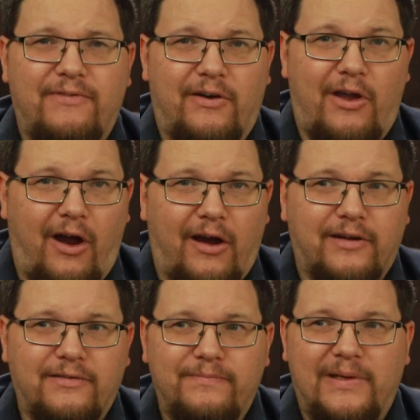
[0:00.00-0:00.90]
very
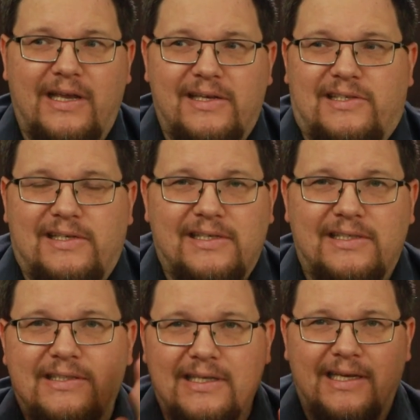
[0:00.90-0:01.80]
hard because
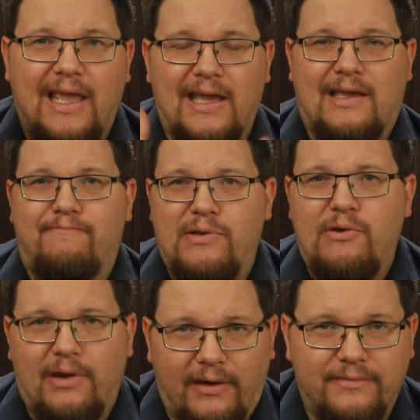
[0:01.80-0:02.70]
they can't
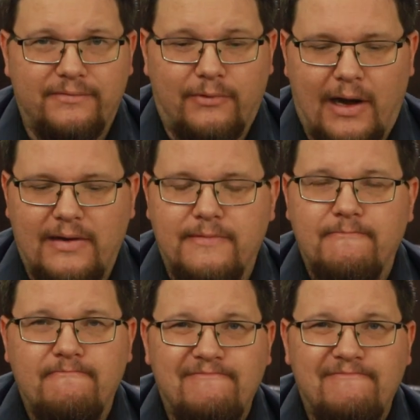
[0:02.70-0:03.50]
compute it, right?